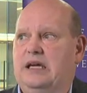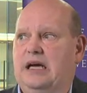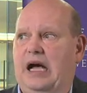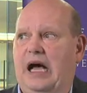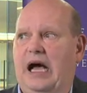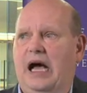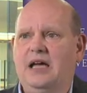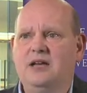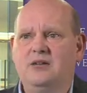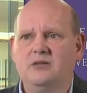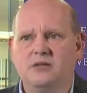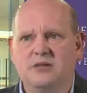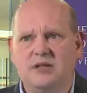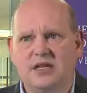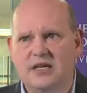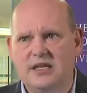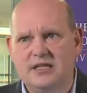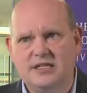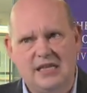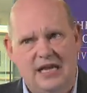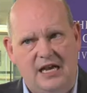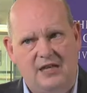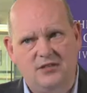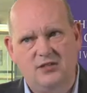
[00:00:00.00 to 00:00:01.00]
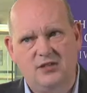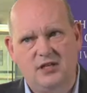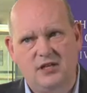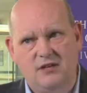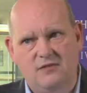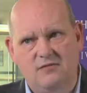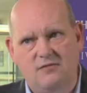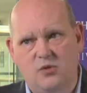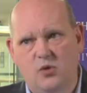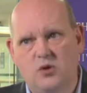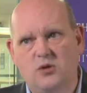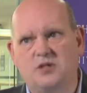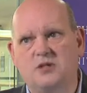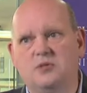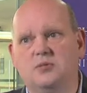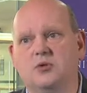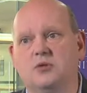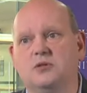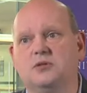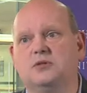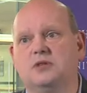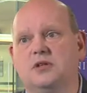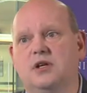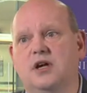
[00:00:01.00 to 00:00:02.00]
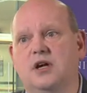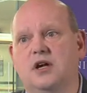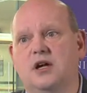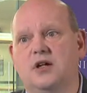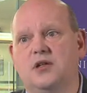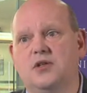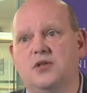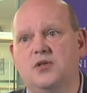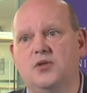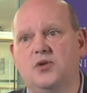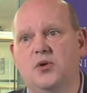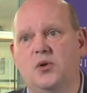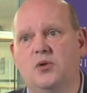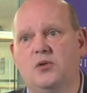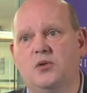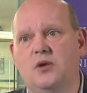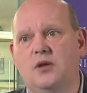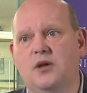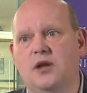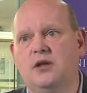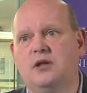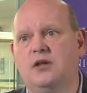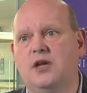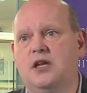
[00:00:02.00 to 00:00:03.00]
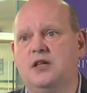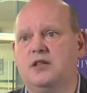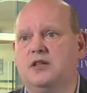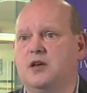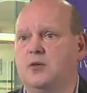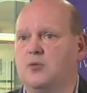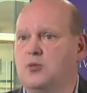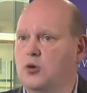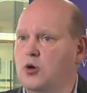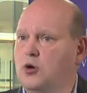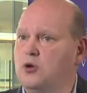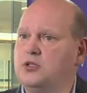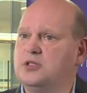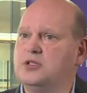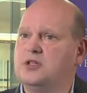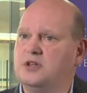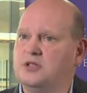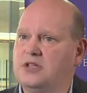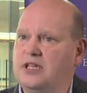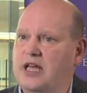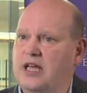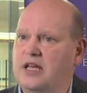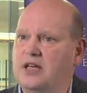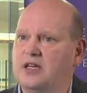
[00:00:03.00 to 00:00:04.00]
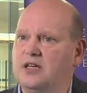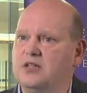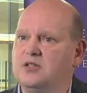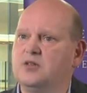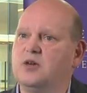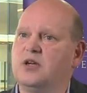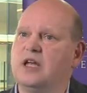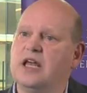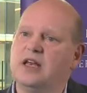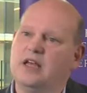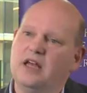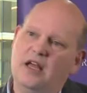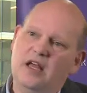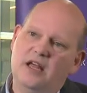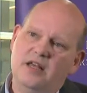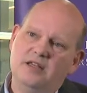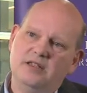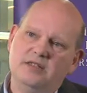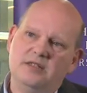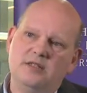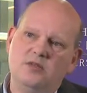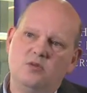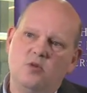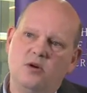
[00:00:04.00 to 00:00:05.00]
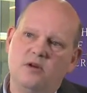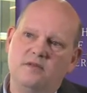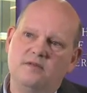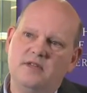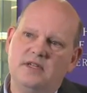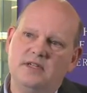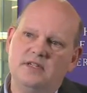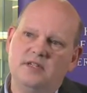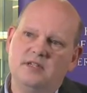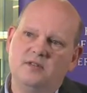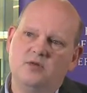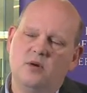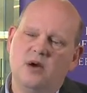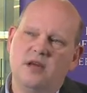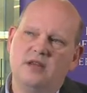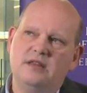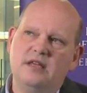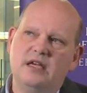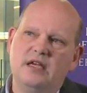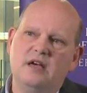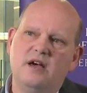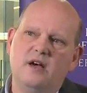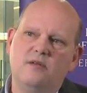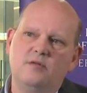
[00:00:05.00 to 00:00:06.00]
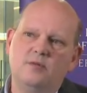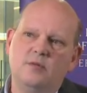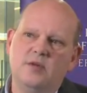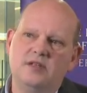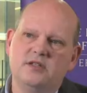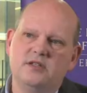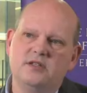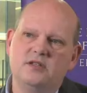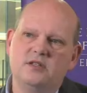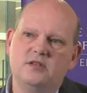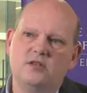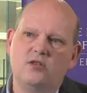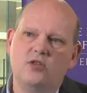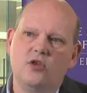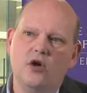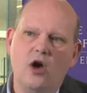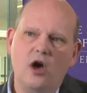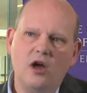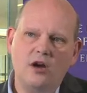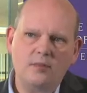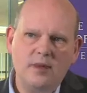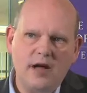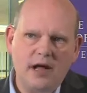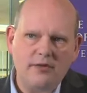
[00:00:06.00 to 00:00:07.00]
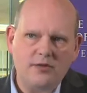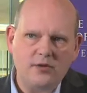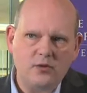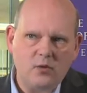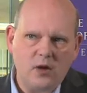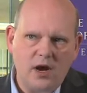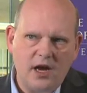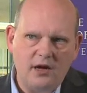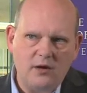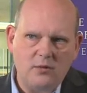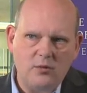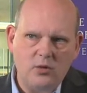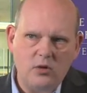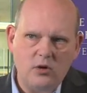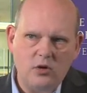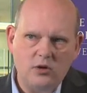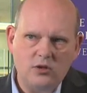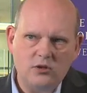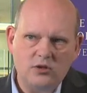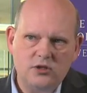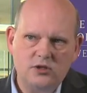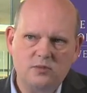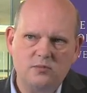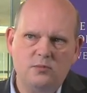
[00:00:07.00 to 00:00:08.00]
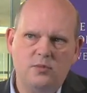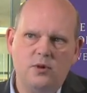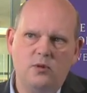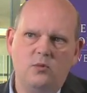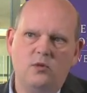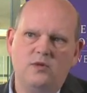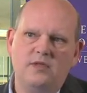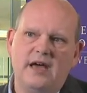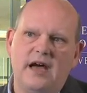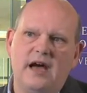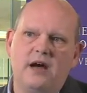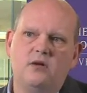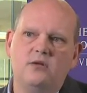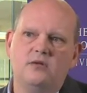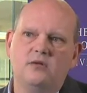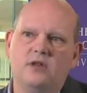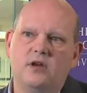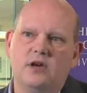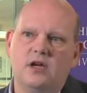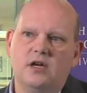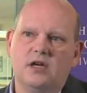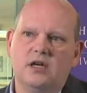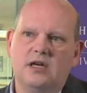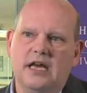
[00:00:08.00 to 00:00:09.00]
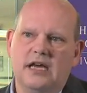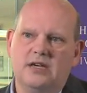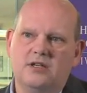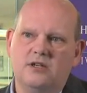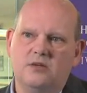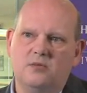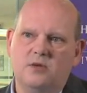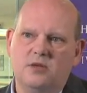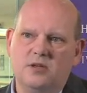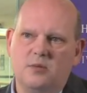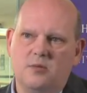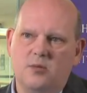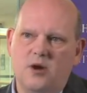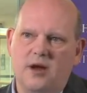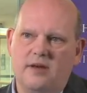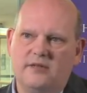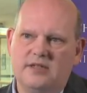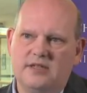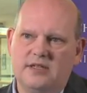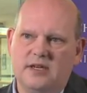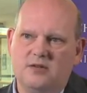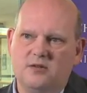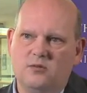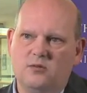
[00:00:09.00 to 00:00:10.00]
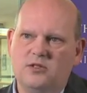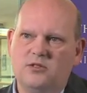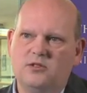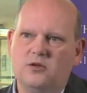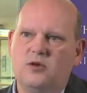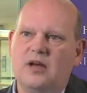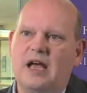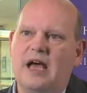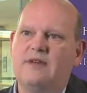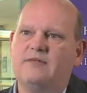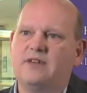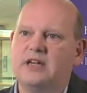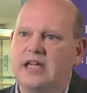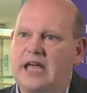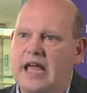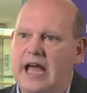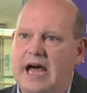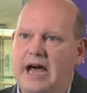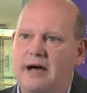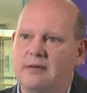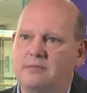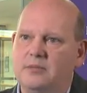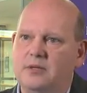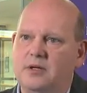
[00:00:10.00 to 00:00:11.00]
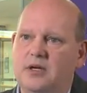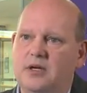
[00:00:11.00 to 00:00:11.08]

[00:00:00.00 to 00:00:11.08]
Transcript: I don't think it's actually enforceable in the approach they're taking. So again, this is one of these things where I think governments thought about the right approach, but without the connection with the private sector, we sort of have a gap.